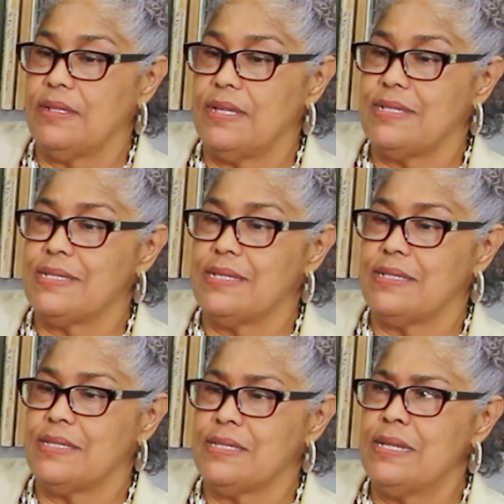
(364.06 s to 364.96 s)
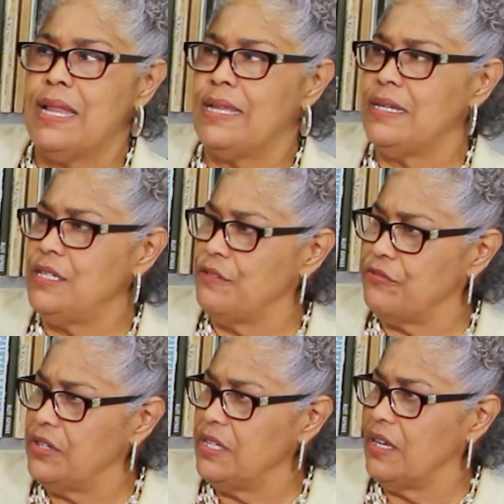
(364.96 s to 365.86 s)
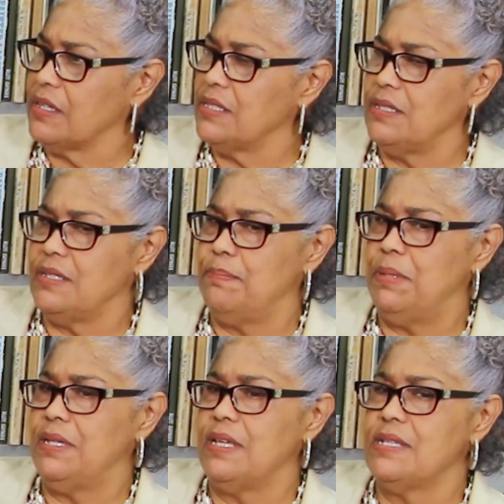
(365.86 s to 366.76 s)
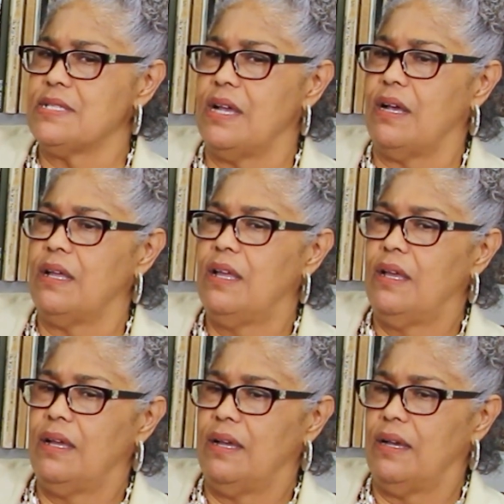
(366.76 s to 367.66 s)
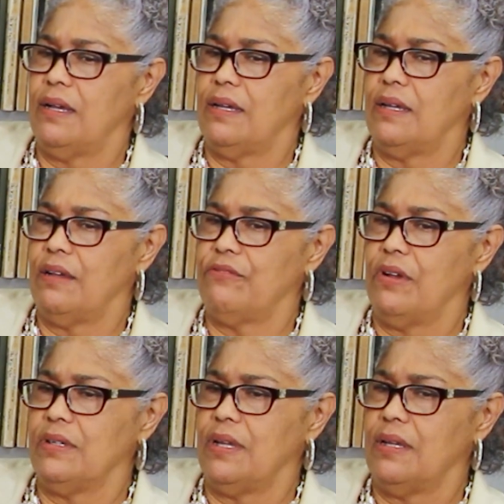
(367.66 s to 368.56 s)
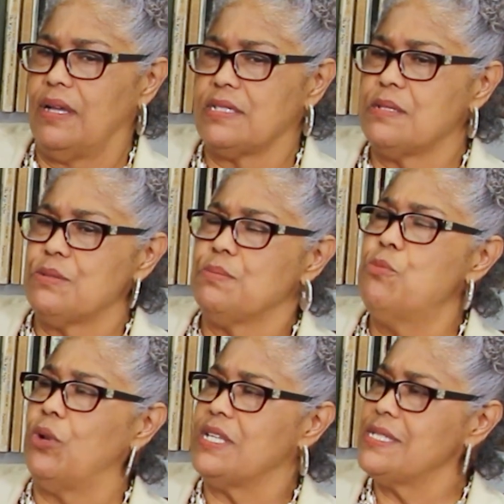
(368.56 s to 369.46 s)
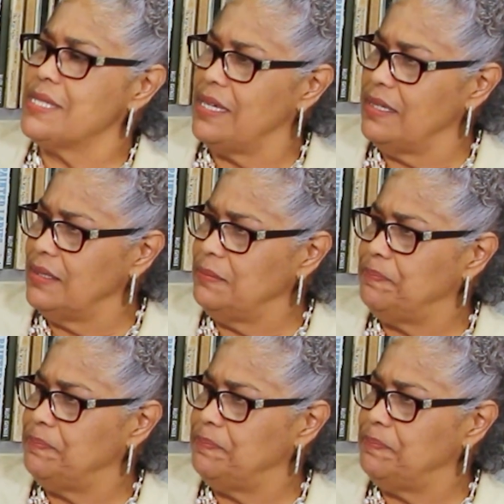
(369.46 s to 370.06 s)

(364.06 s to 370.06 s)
it's slightly different. The buildings are a smaller scale,